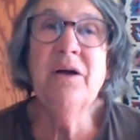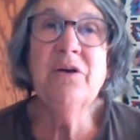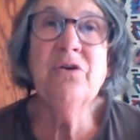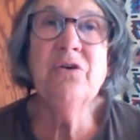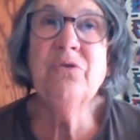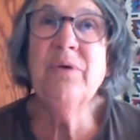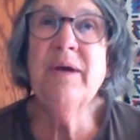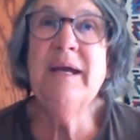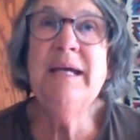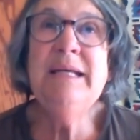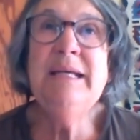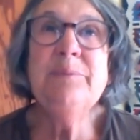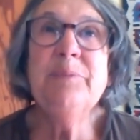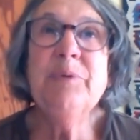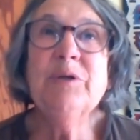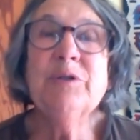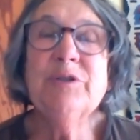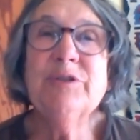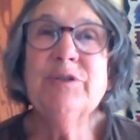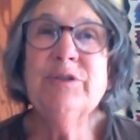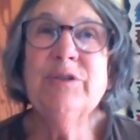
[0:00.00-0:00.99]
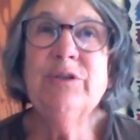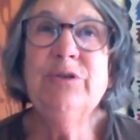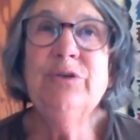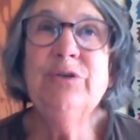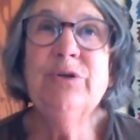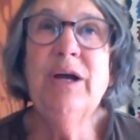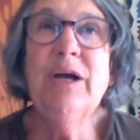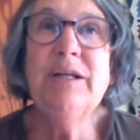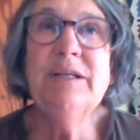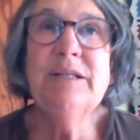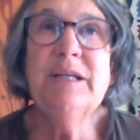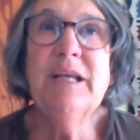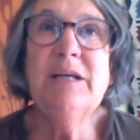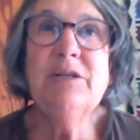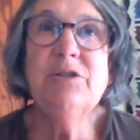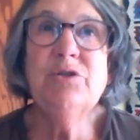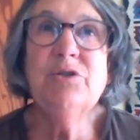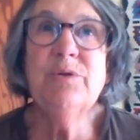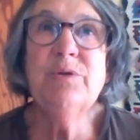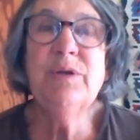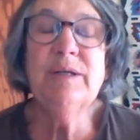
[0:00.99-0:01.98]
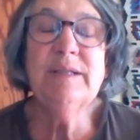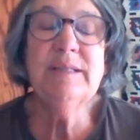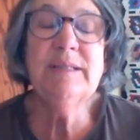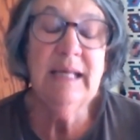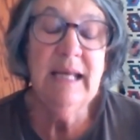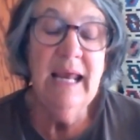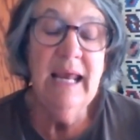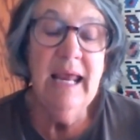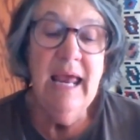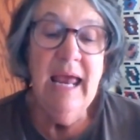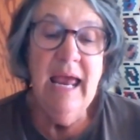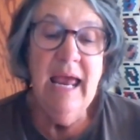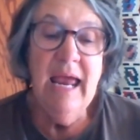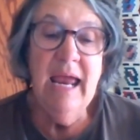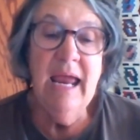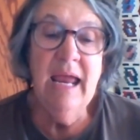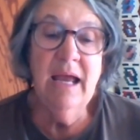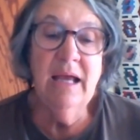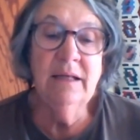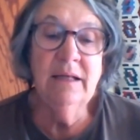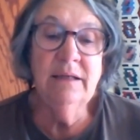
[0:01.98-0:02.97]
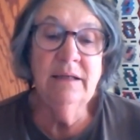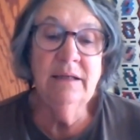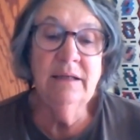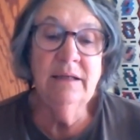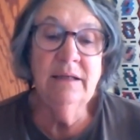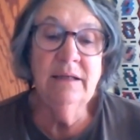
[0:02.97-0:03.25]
great person who got in touch with us, and